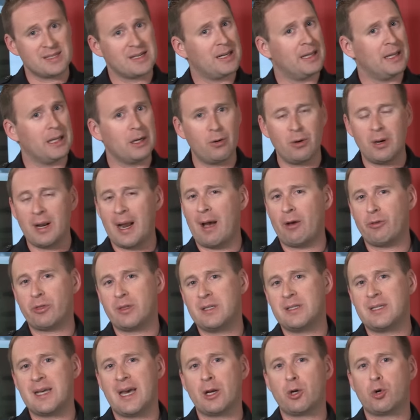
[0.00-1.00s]
clearing out
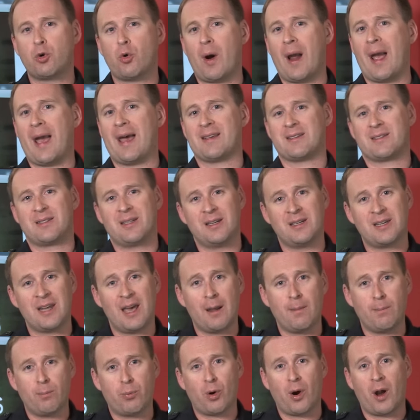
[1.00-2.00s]
the dead grass, the
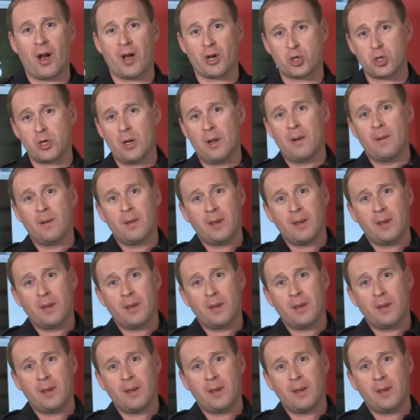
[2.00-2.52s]
dead brush.